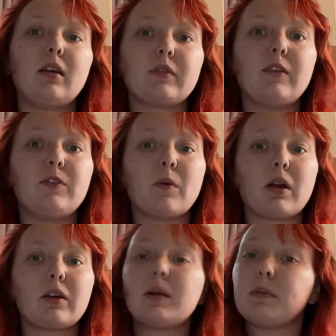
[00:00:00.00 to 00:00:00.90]
If you are
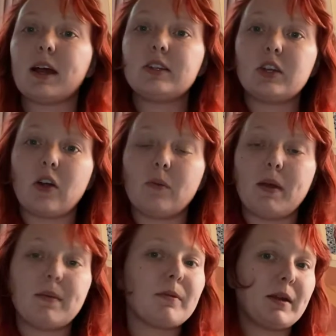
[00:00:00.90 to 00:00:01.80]
going to apply it to your own
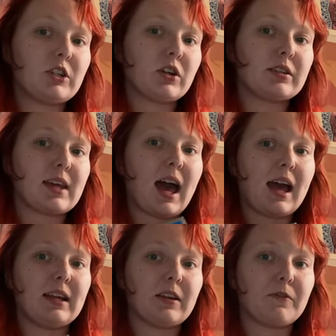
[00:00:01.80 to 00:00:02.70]
paper, make sure it's a high
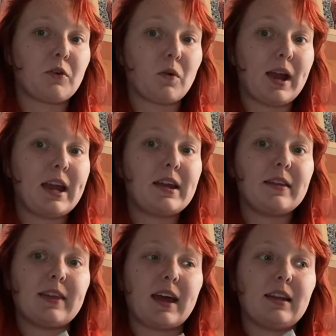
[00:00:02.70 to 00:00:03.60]
enough grade
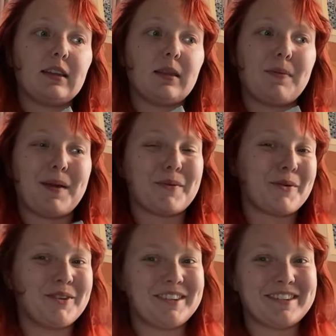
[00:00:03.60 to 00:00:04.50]
that the paper
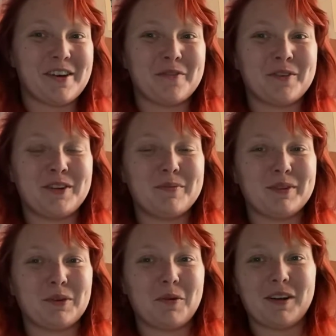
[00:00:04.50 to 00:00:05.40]
won't dissolve when you
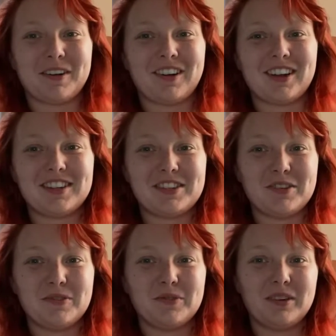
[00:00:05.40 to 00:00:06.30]
put the water on it
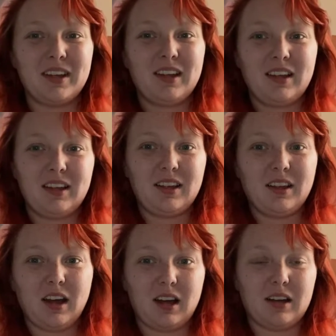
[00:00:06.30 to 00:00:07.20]
to
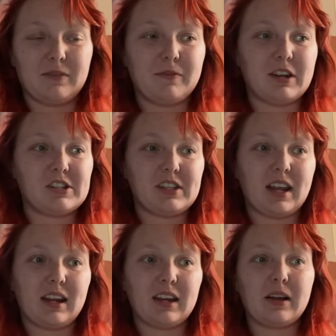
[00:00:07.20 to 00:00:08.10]
finish
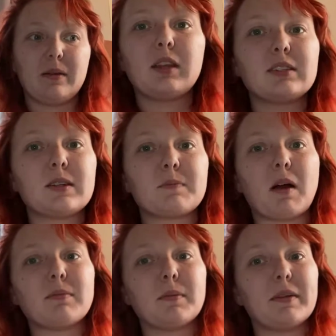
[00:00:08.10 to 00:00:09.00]
setting it up. This is
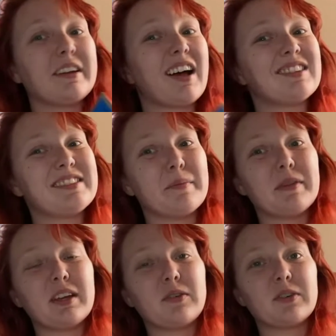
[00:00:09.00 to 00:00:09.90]
probably not
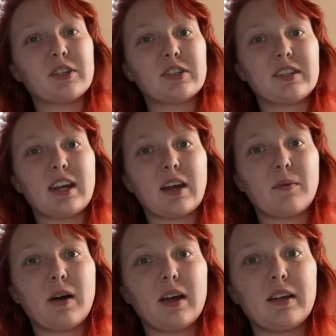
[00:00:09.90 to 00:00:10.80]
something you can just
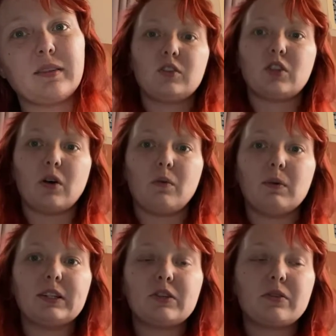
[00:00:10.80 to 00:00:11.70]
DIY. So
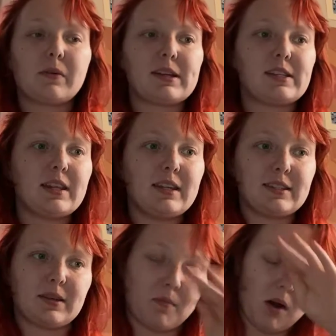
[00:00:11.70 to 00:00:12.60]
we'll do the rest of this
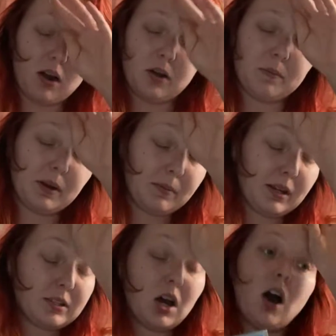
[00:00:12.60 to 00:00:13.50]
tomorrow, but I'm going
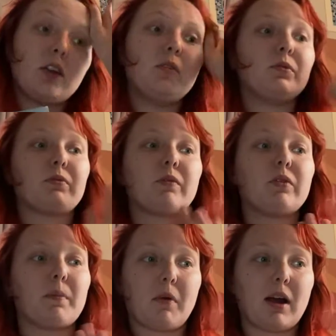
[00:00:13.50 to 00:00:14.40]
to talk you through
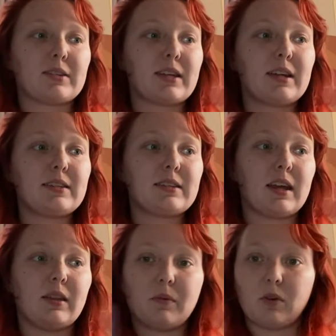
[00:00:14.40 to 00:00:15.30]
the process
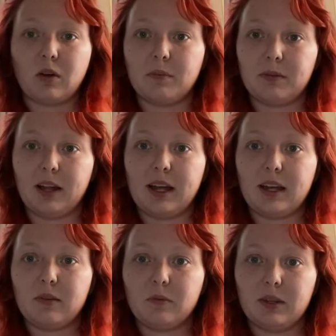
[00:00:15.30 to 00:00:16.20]
and then we'll go
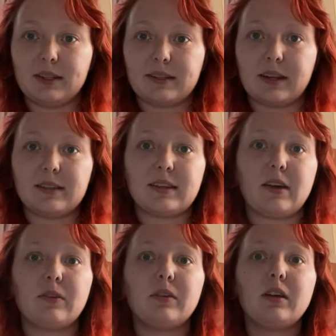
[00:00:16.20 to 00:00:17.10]
play when the sun is out.